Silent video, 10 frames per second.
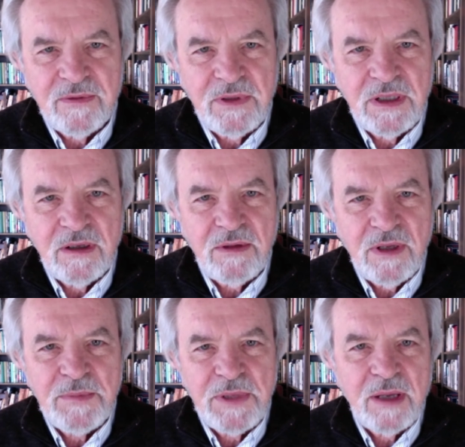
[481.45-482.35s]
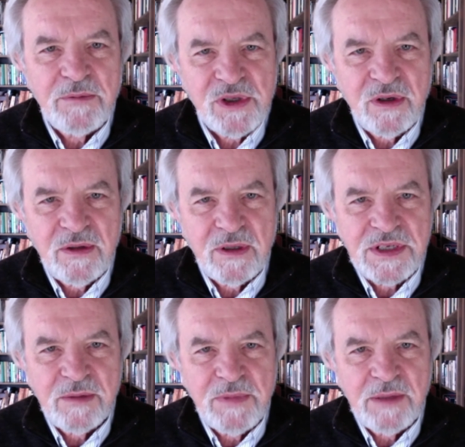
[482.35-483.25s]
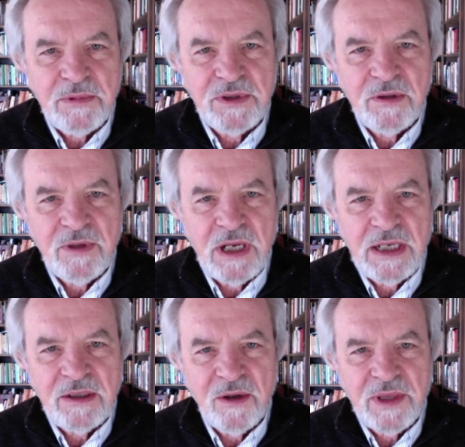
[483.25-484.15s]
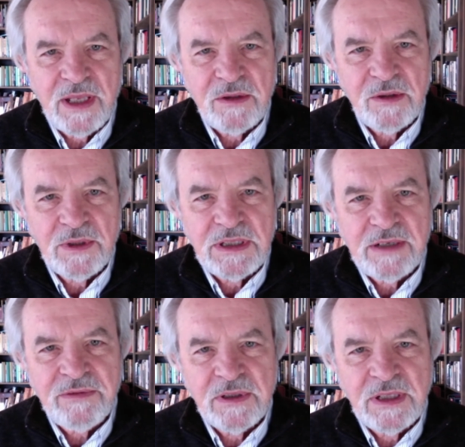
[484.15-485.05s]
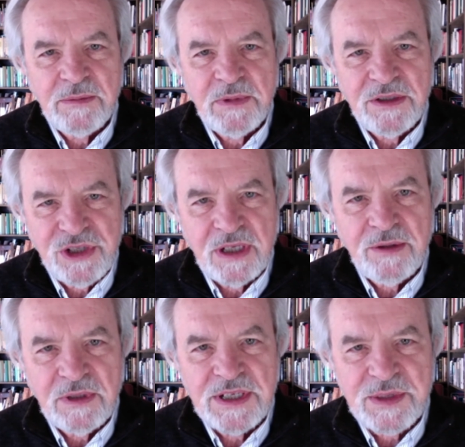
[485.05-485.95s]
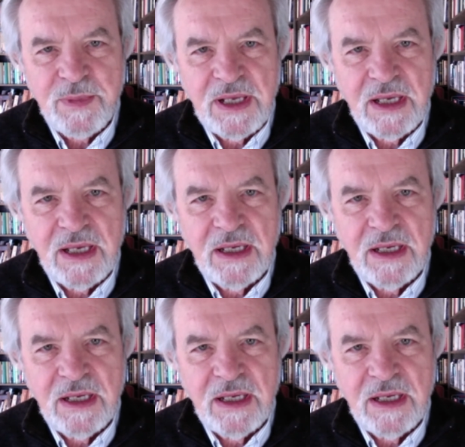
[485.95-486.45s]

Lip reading: I mean, I'm sure there are some people you and I know that do it differently, but generally speaking,